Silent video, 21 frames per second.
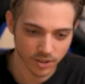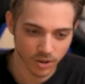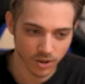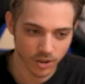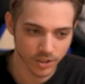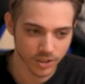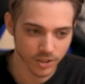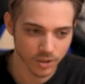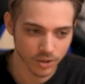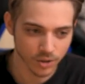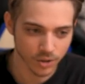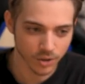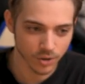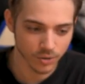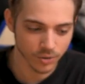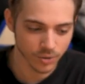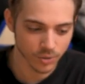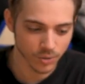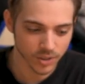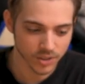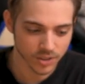on
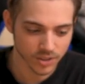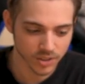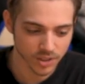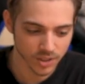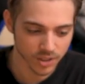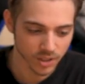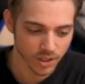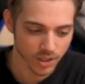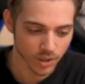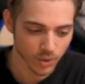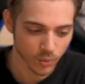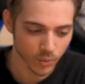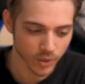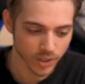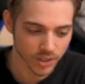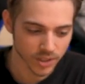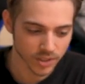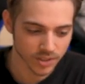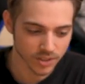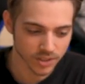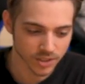EURUSD, we
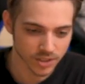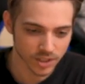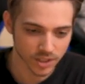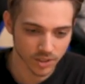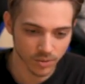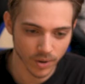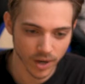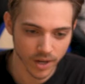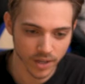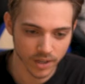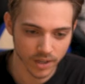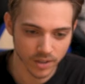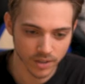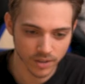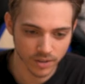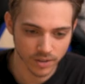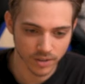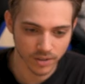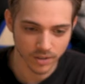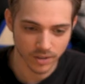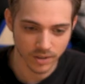can see right
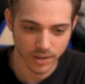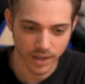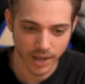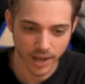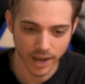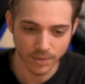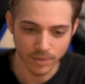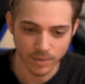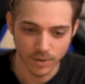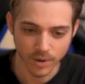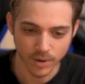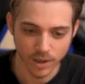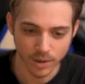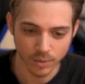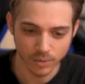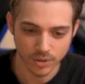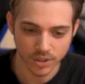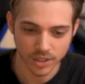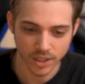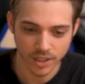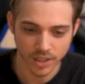here that it
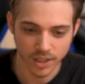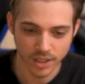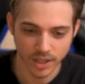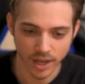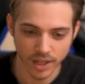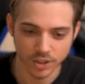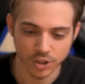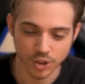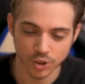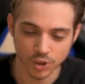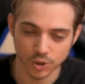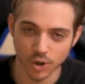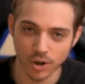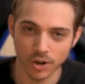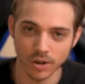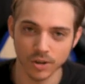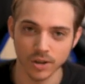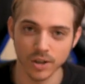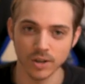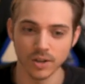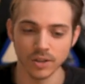was hitting a
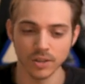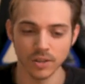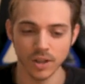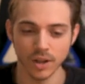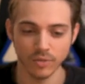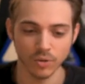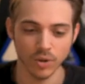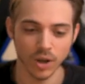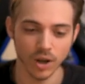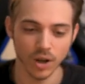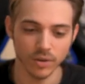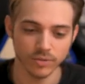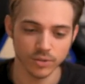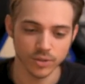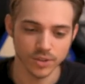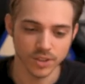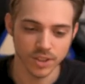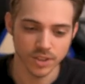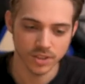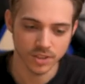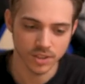strong level of
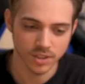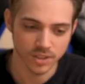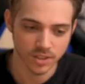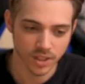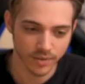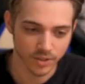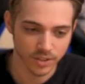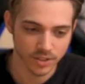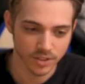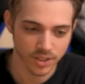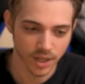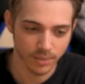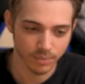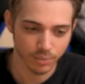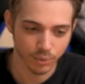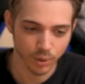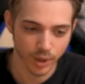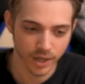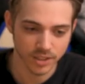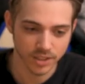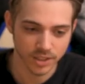resistance. Every time
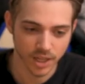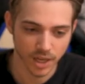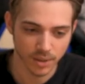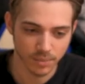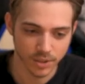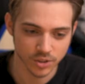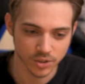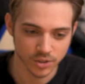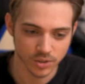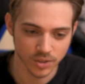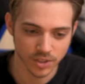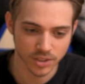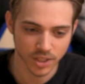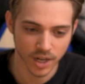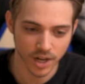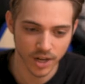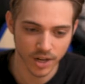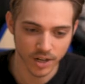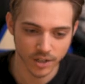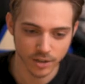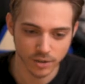price came into this
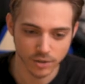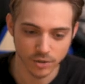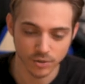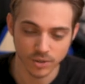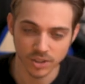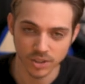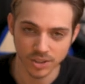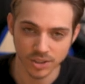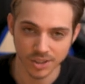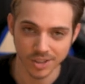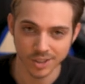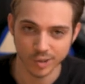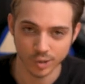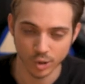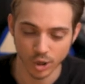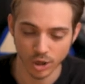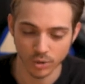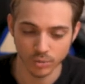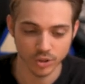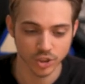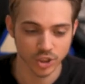area, you can see
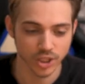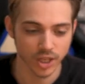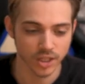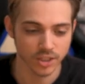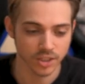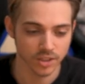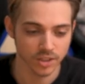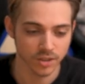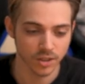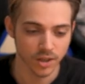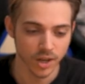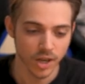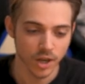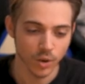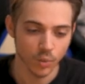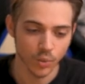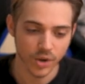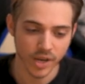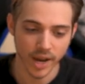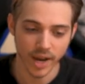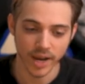strong rejection.
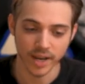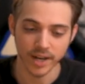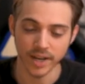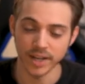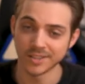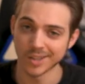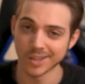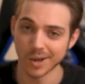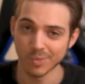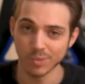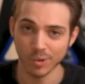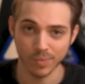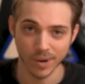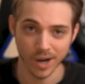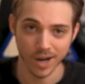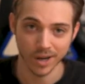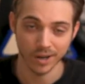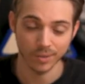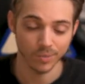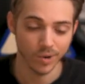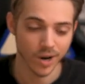We had a double
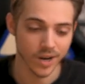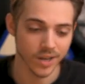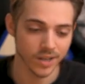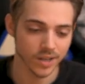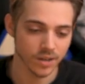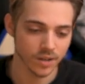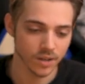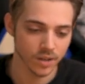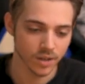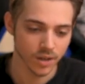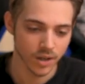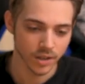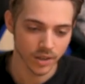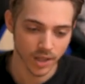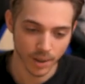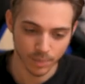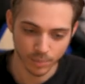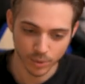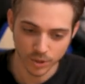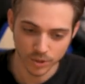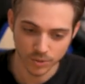bottom right here
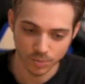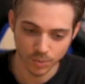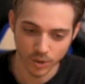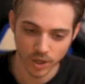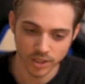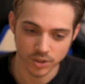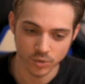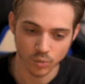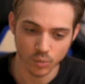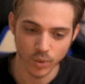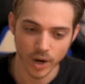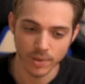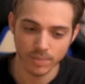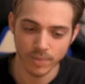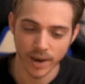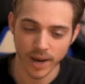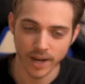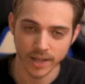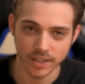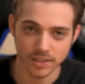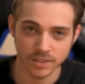that pushed price right
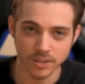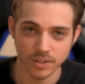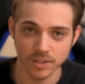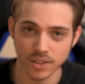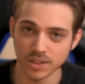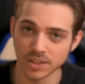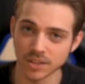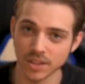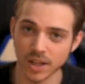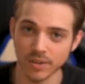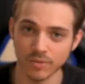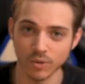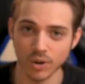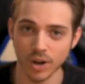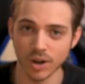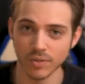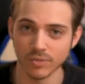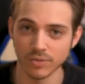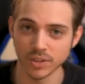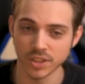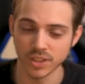back into this level
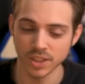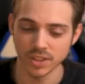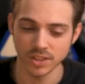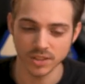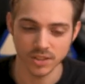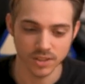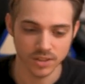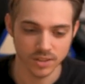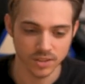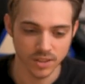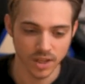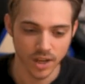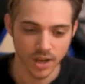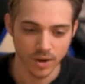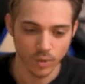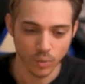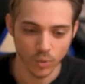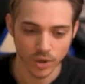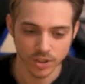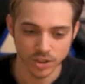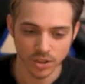of resistance,
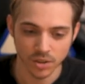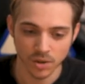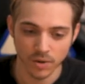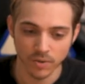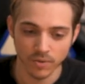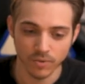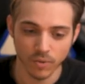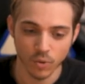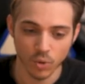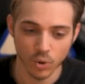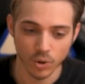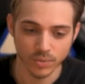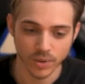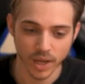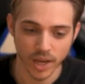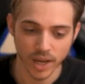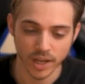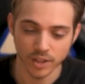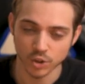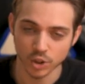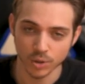which formed
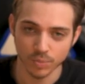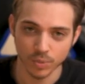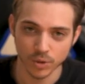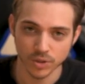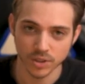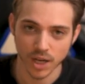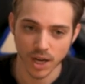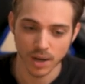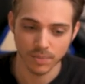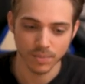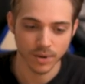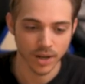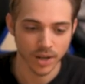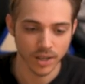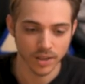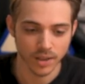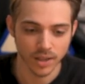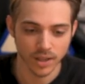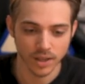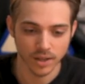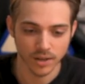a triple top,
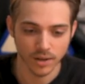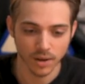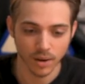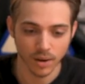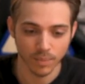and then